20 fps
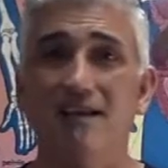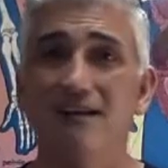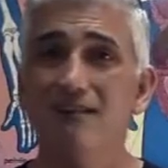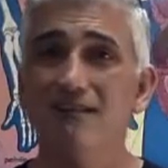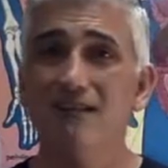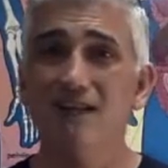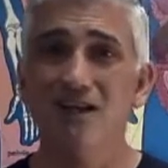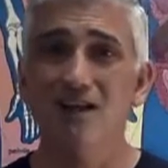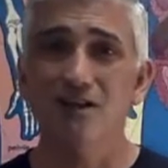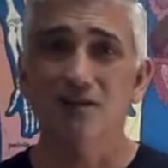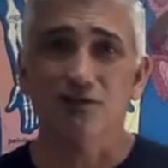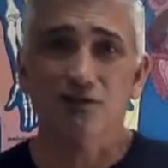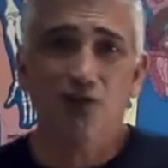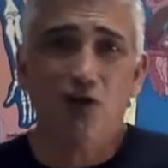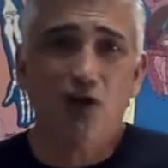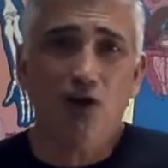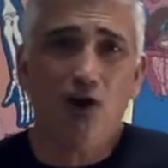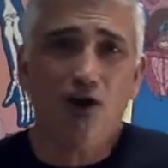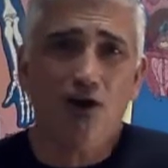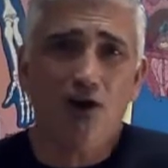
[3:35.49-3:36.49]
Lungs,
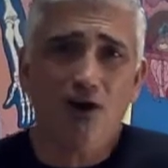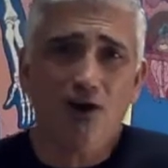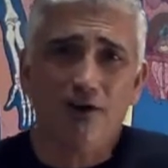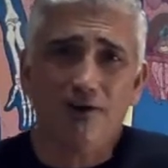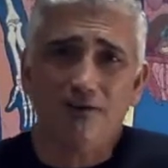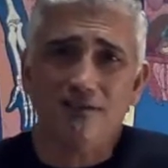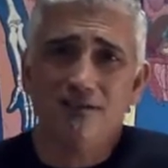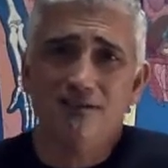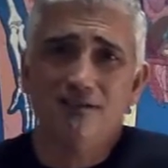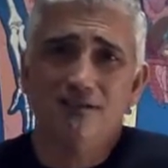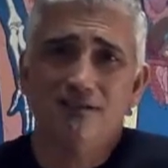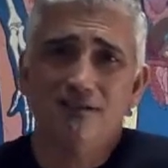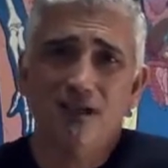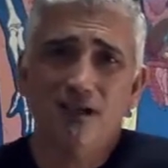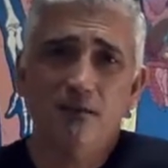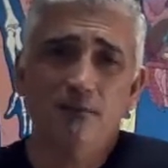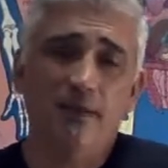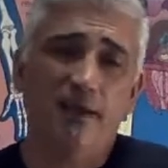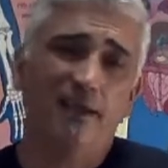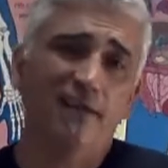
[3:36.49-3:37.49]
heart,
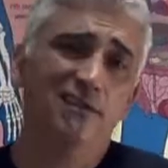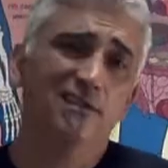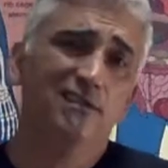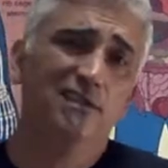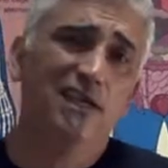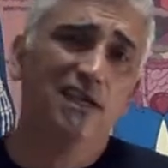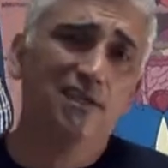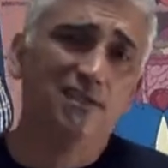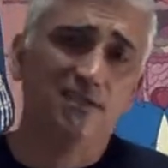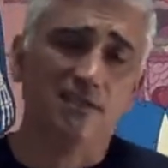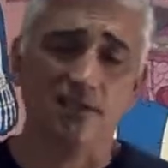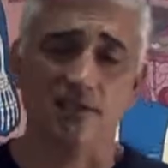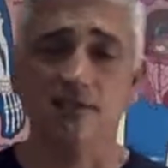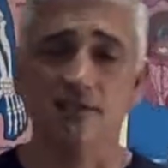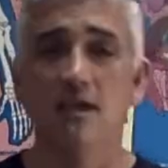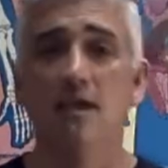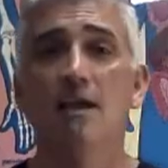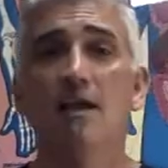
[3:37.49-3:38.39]
stomach, intestines.